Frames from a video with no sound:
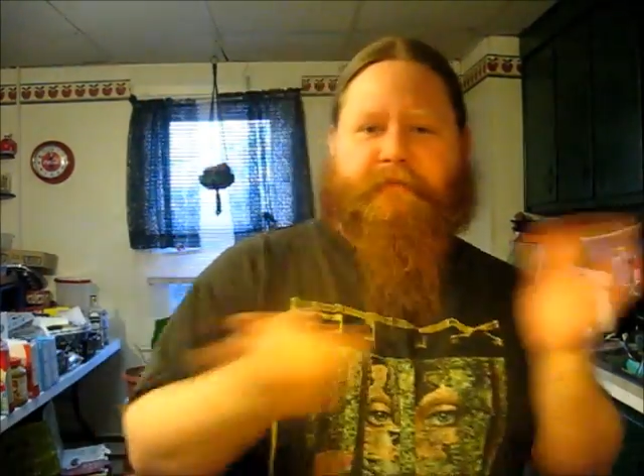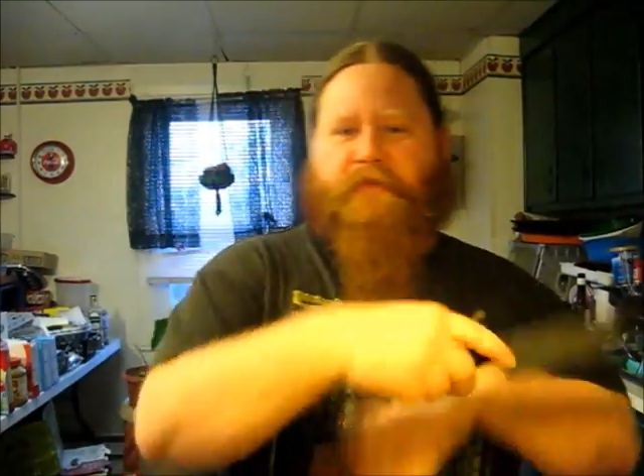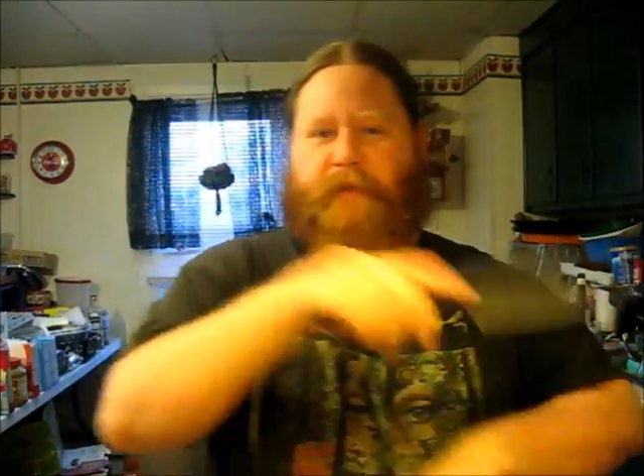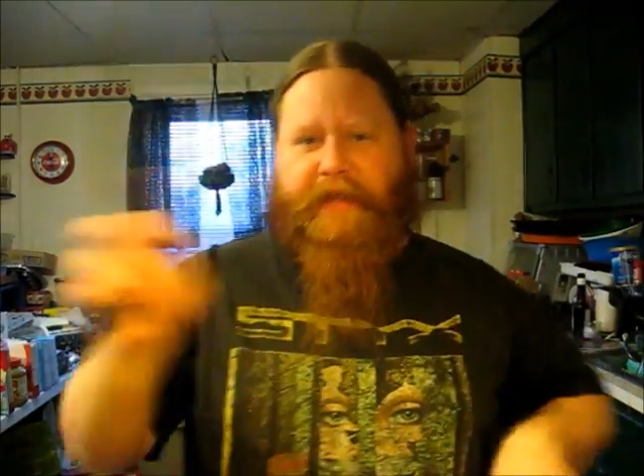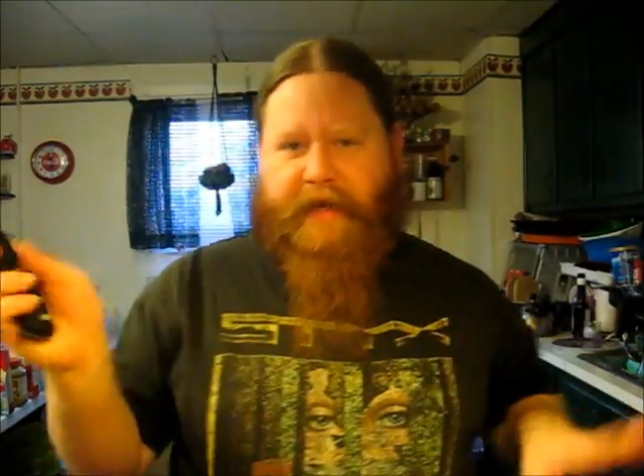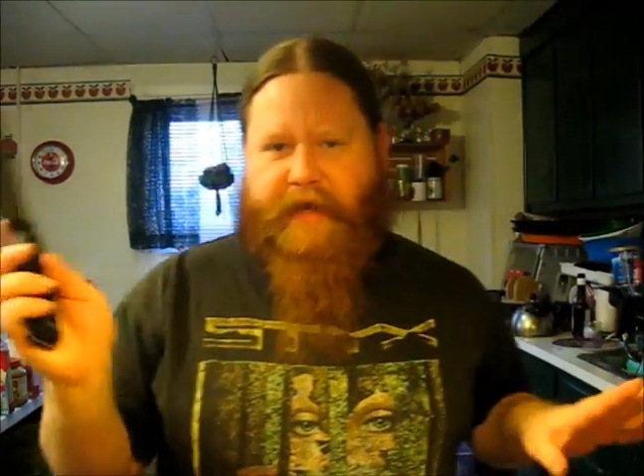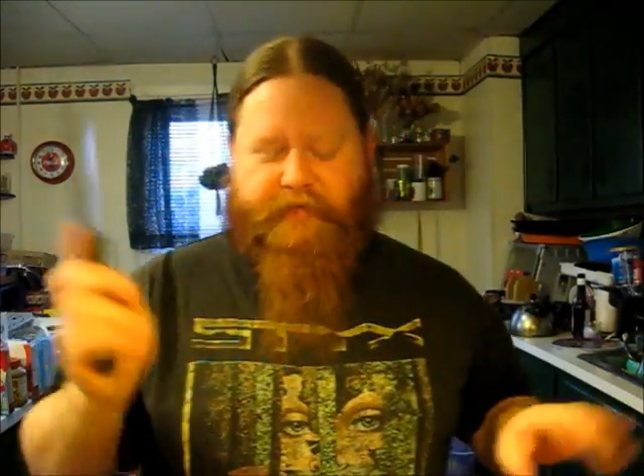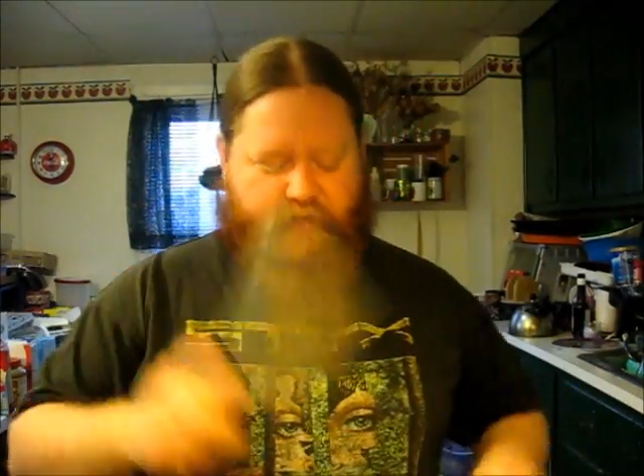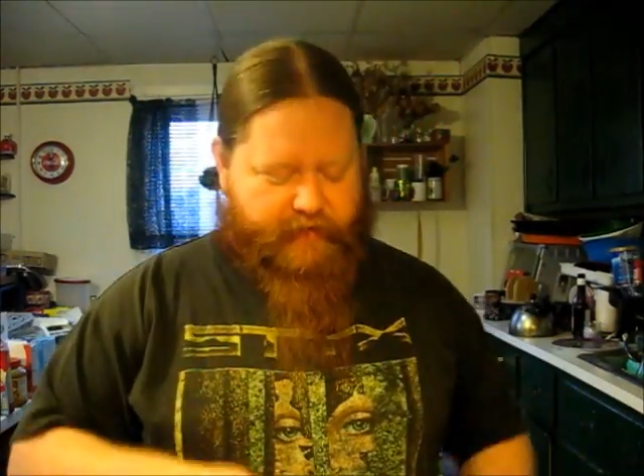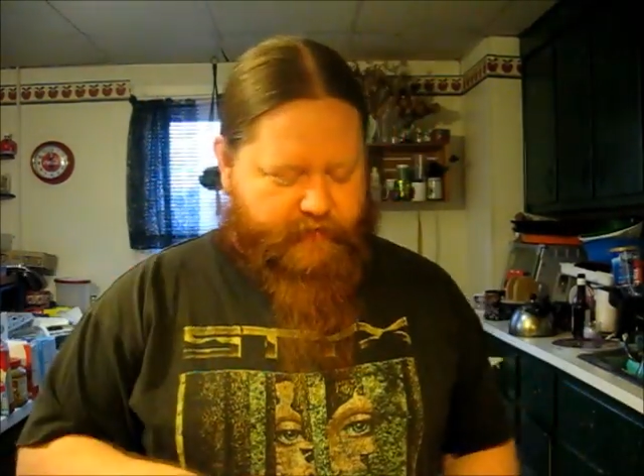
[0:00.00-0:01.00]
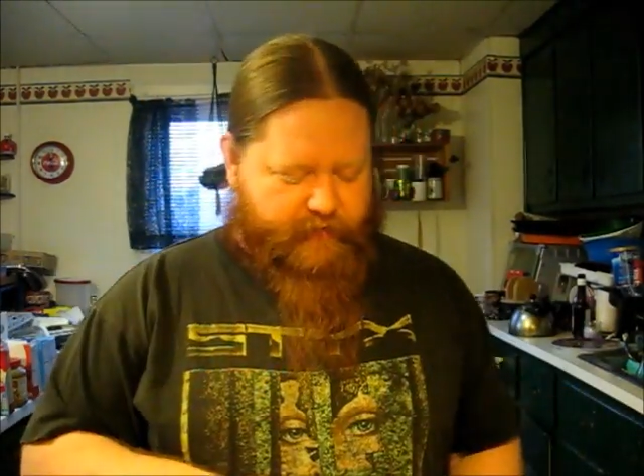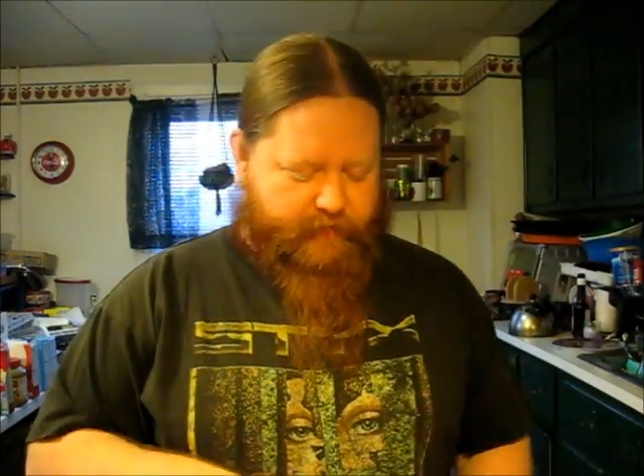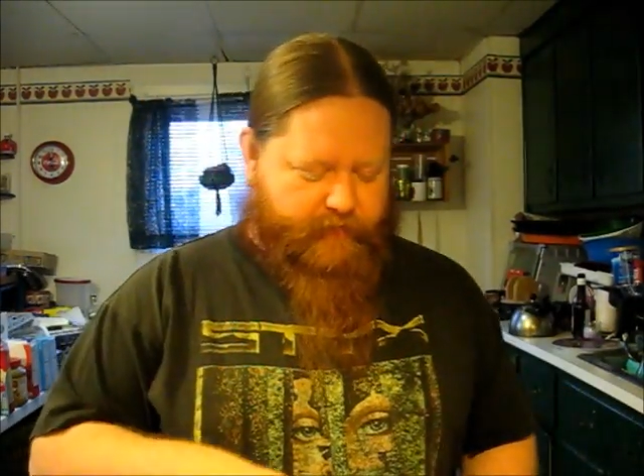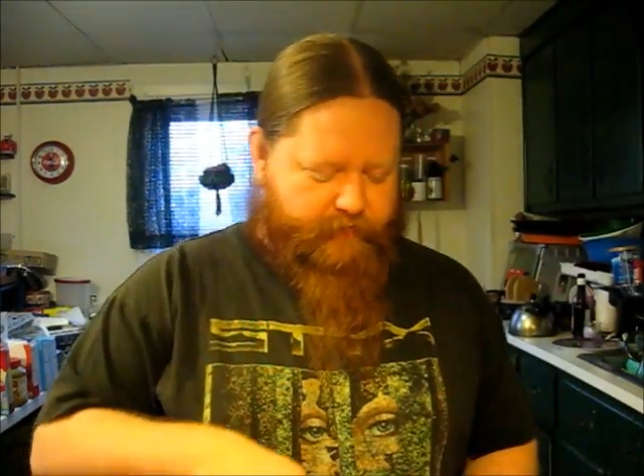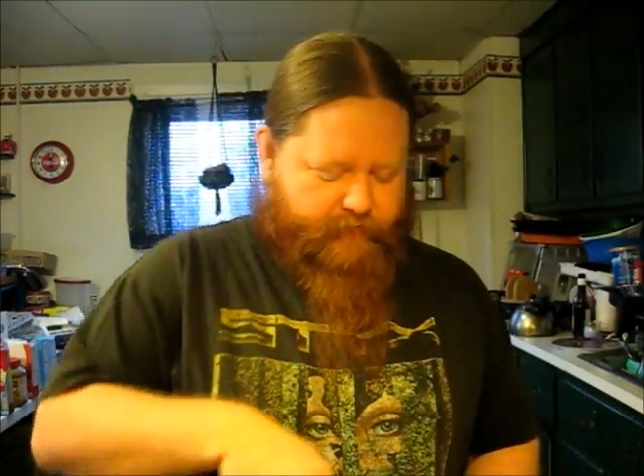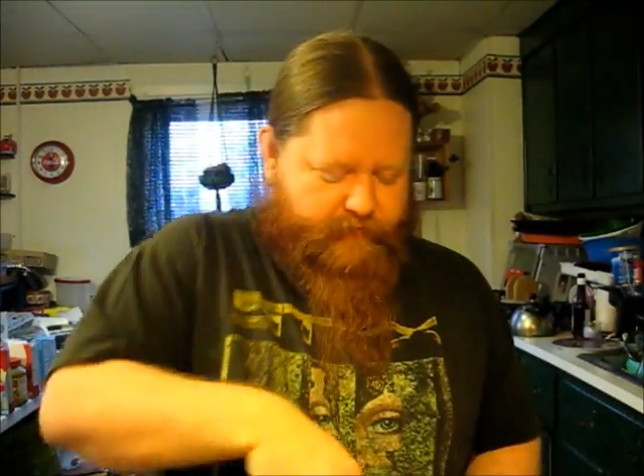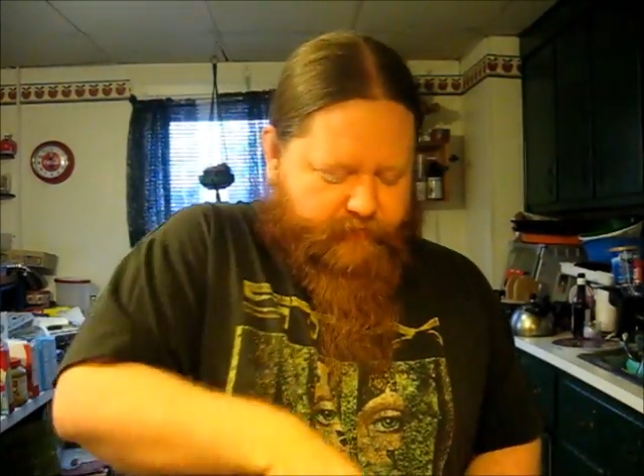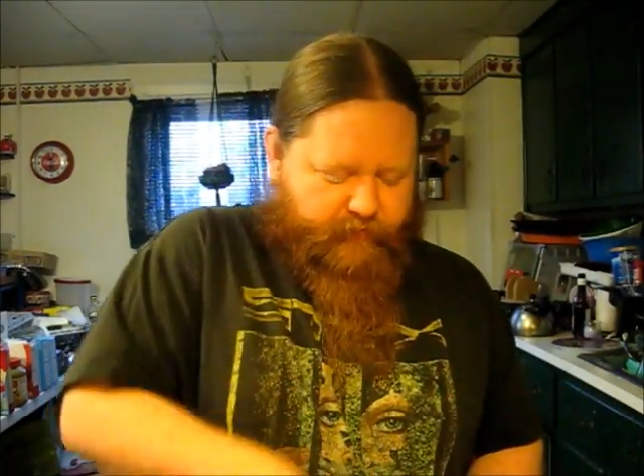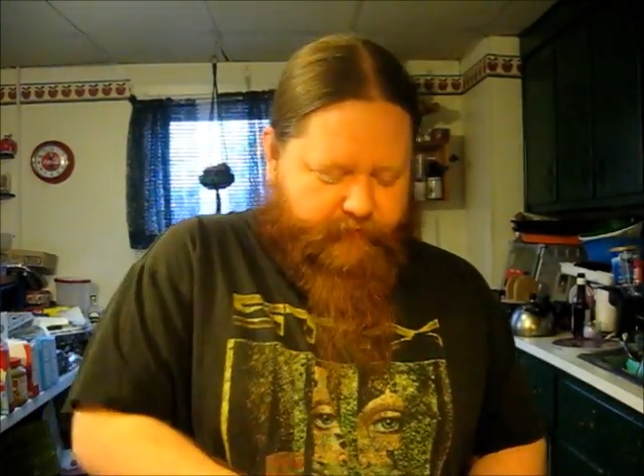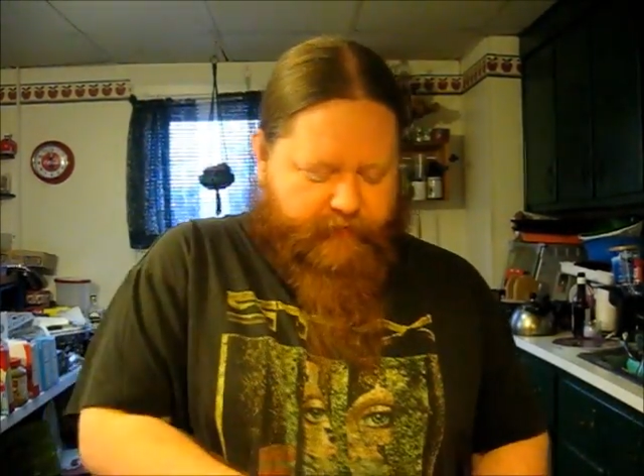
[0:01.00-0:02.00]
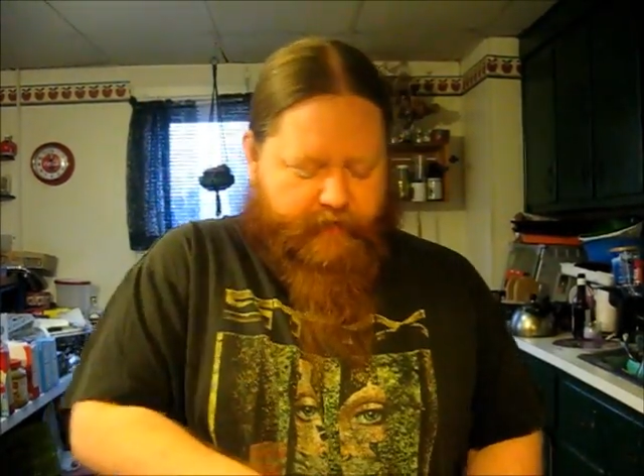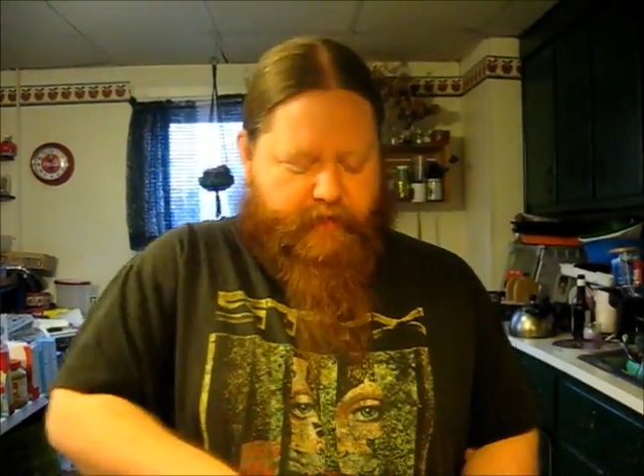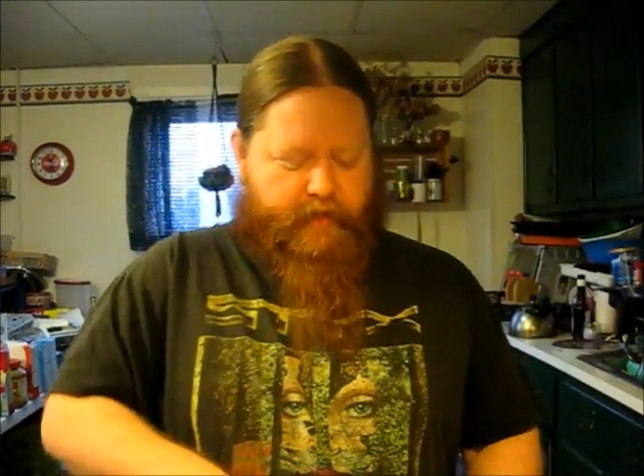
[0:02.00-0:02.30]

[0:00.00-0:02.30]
swinging the knives around or something. It's very funny.